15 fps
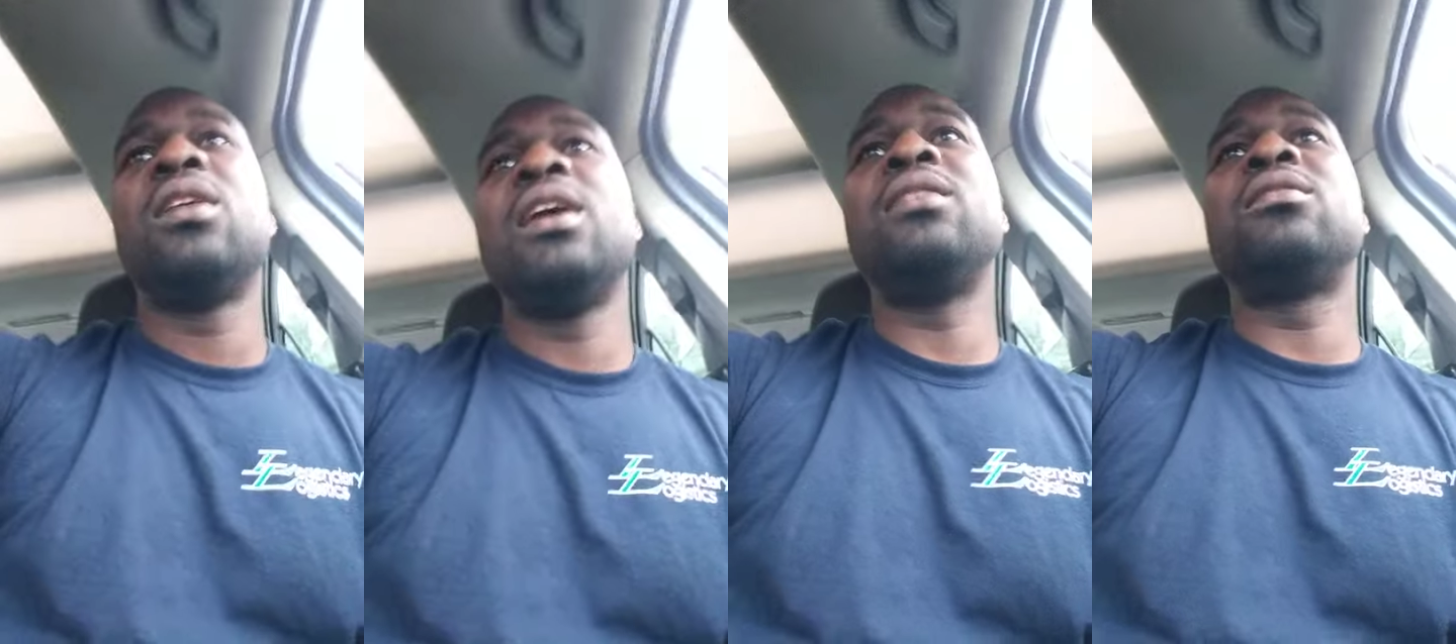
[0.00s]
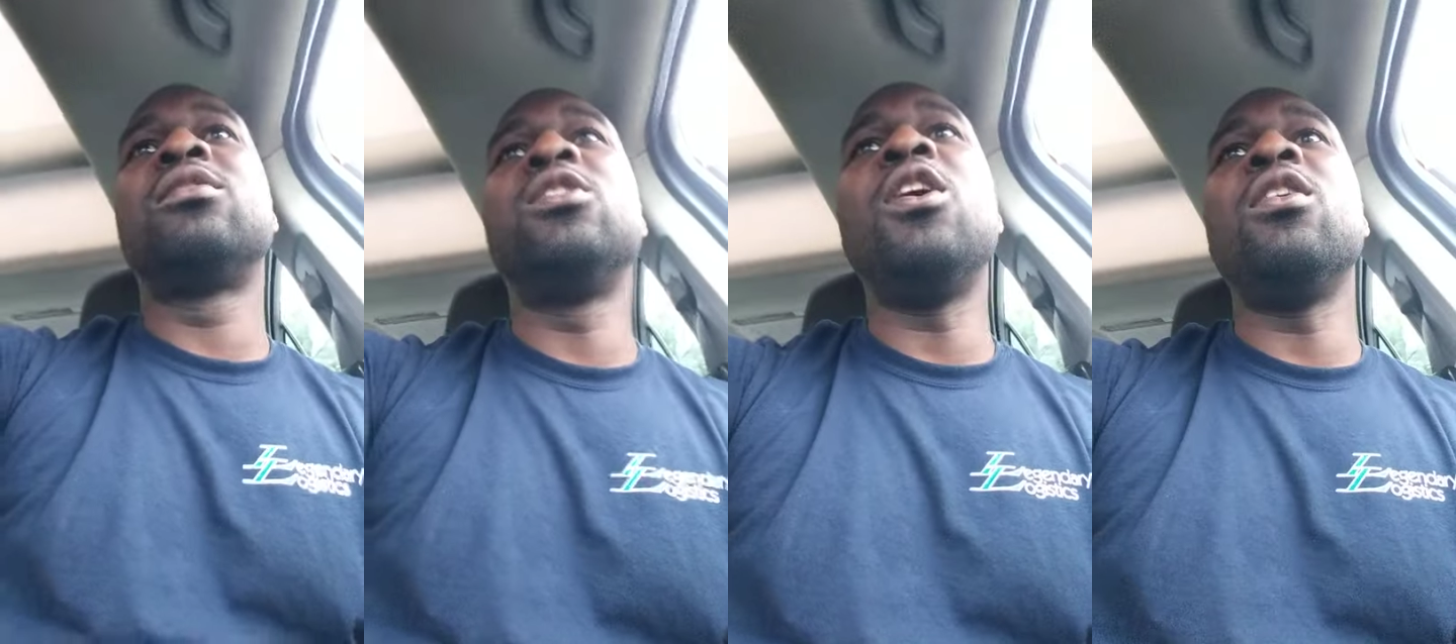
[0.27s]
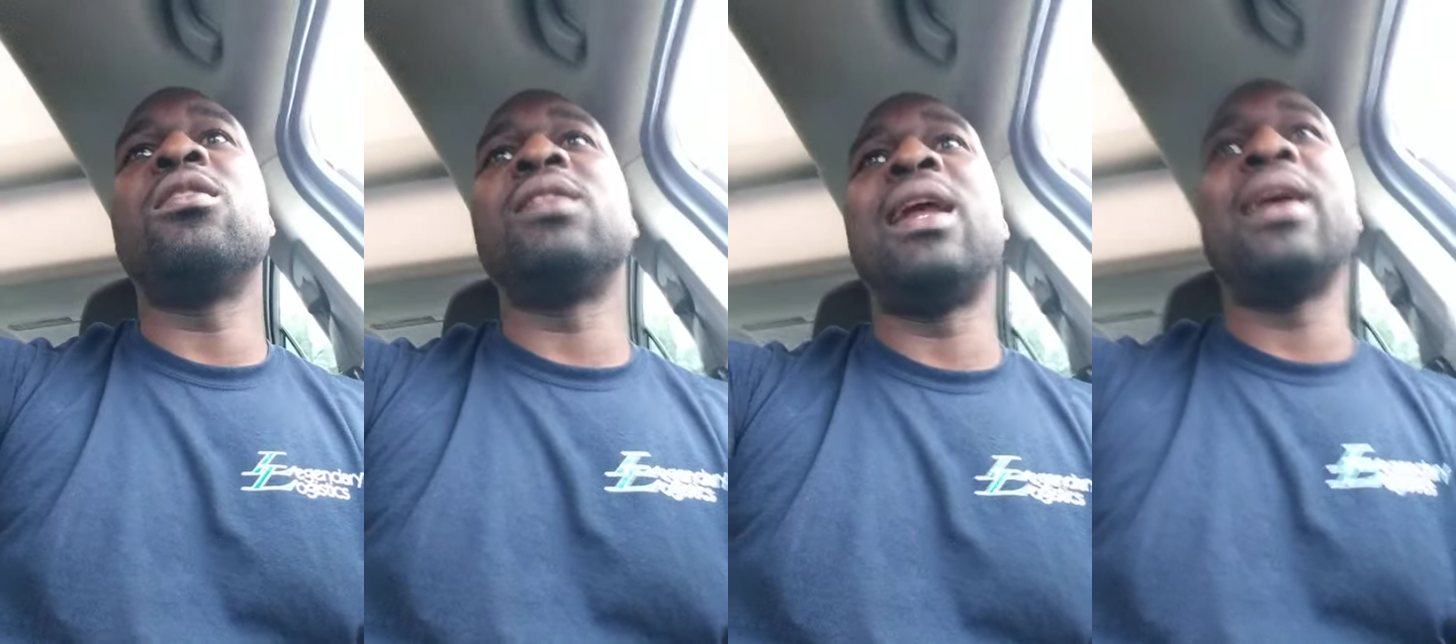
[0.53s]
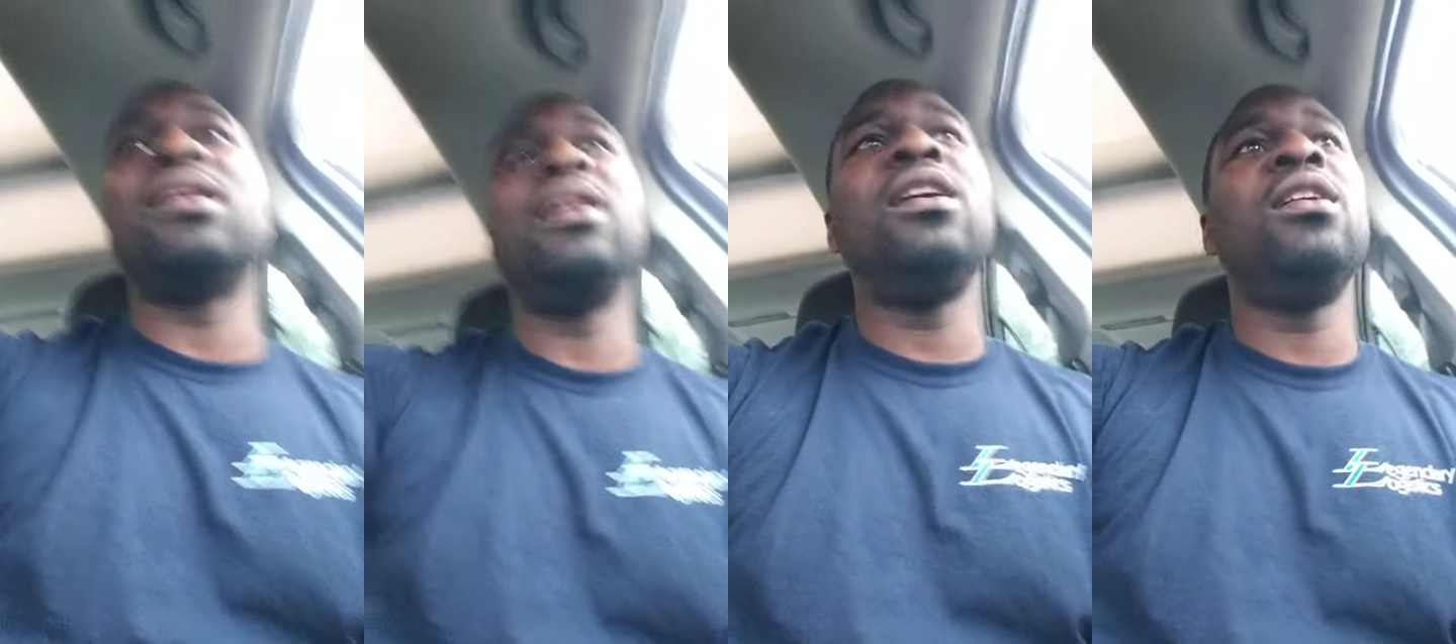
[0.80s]
His look
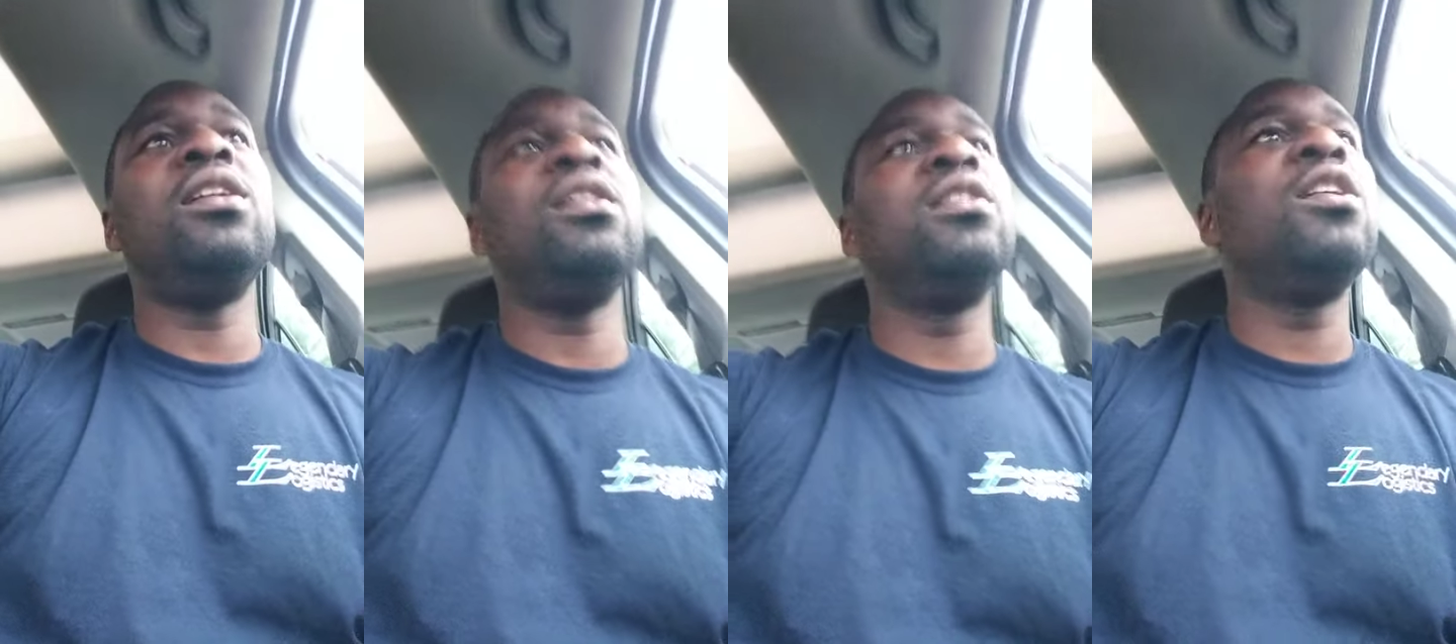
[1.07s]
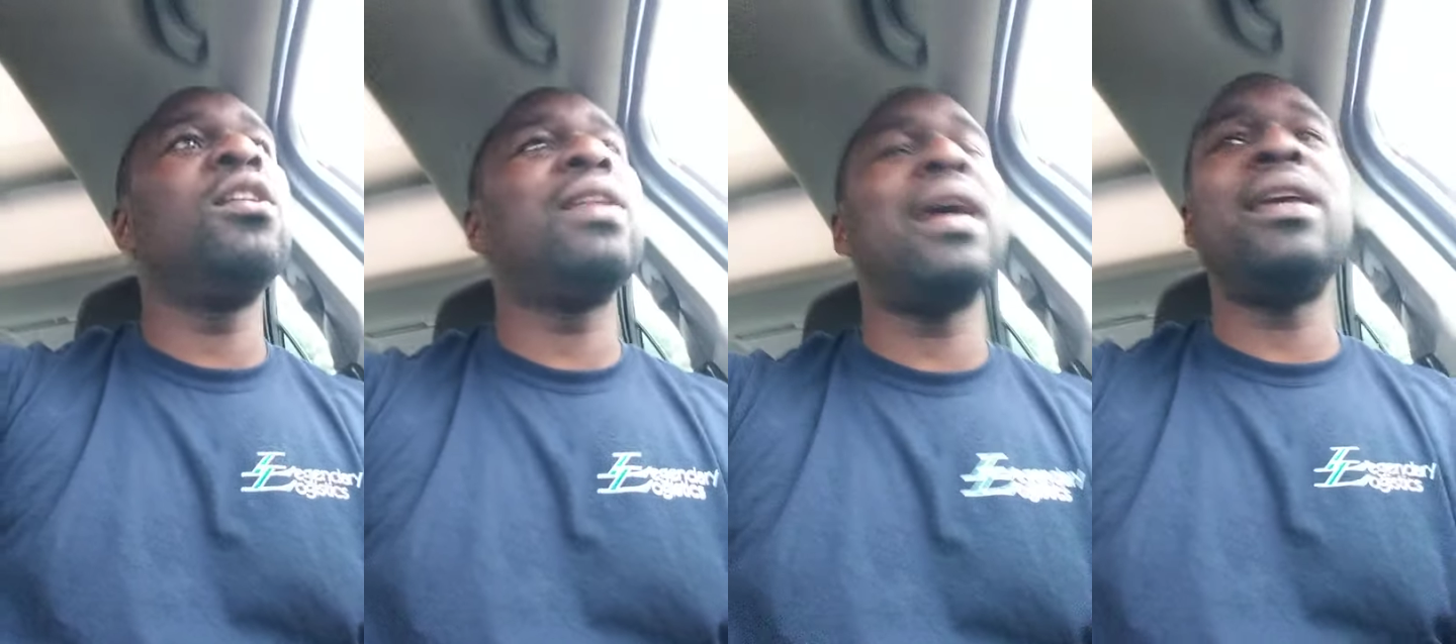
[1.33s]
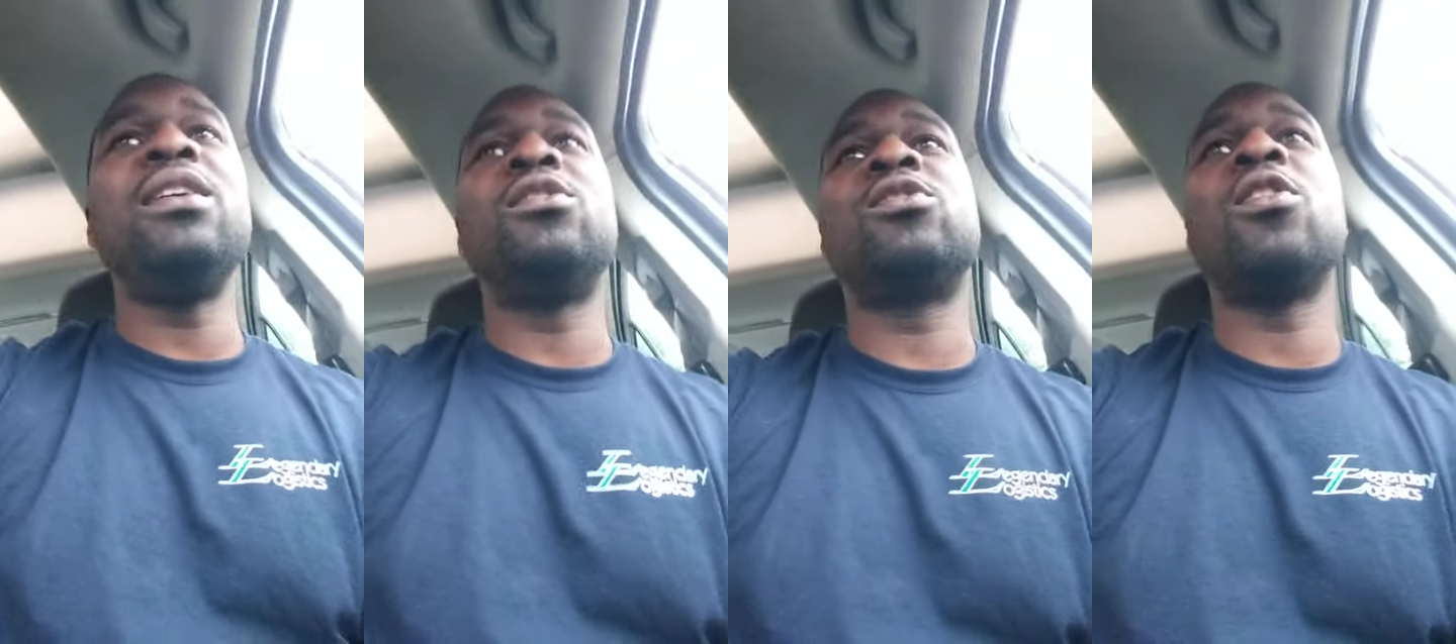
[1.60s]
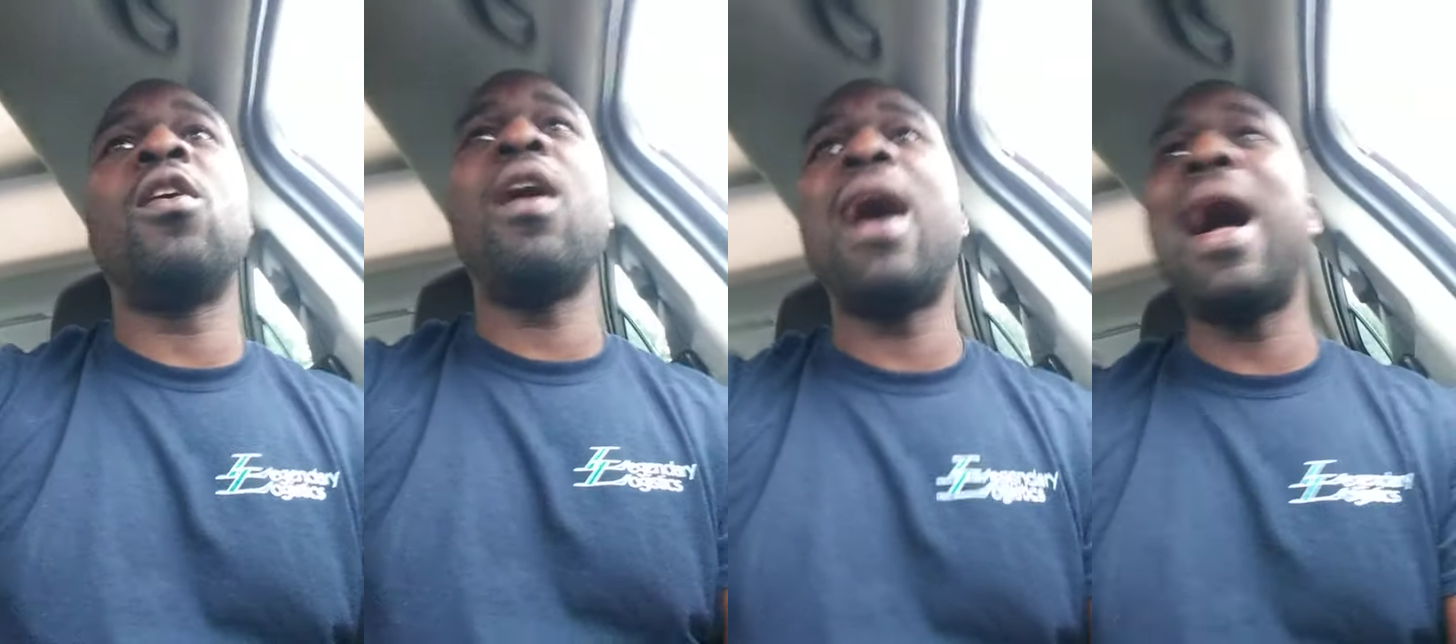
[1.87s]
like he, he looked like he
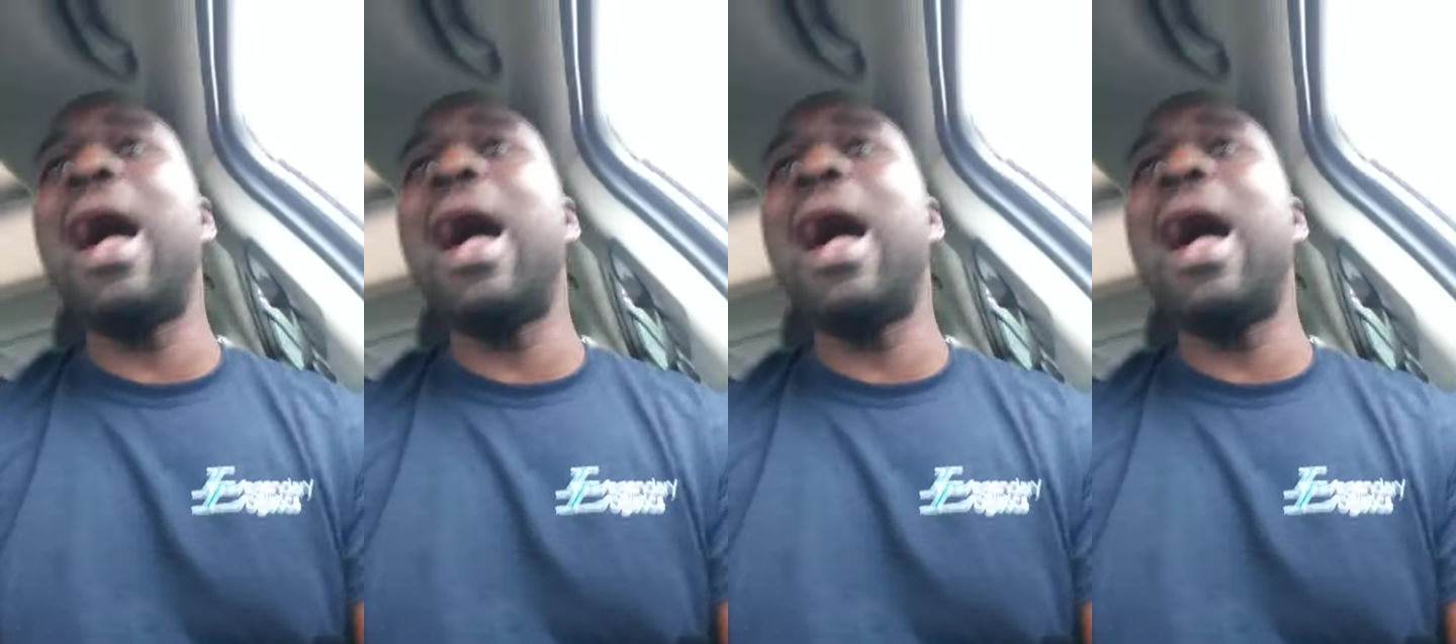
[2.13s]
saw